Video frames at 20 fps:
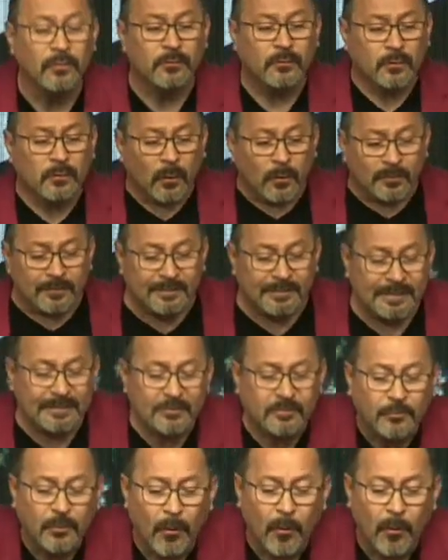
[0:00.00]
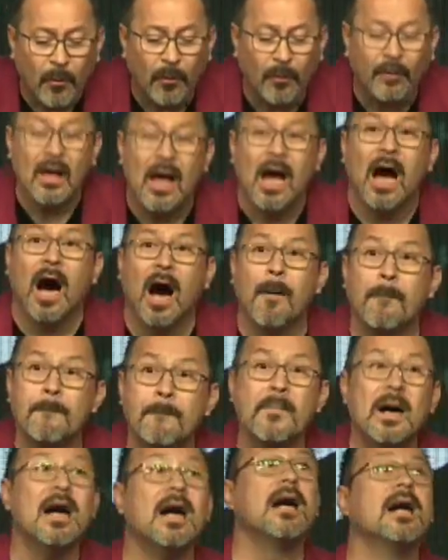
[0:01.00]
who sow discord
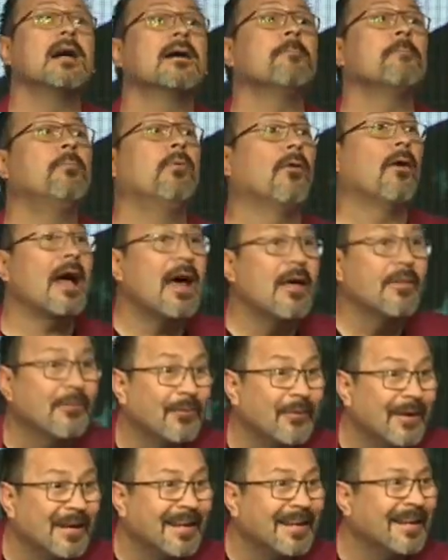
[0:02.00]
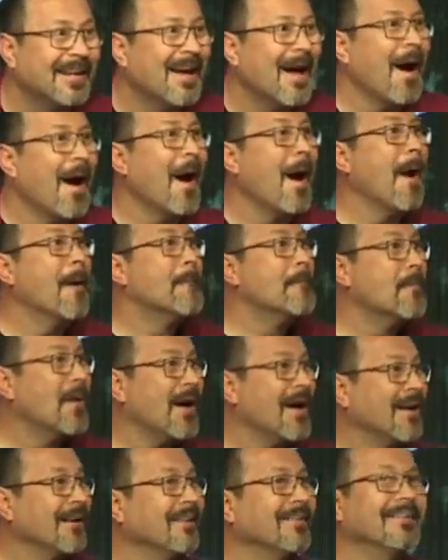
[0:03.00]
among brethren,
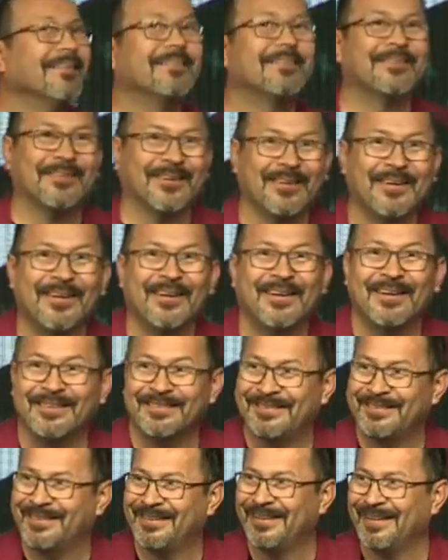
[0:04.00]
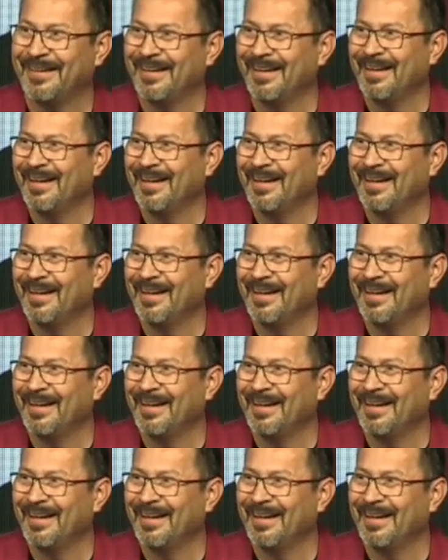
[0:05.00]
among the church.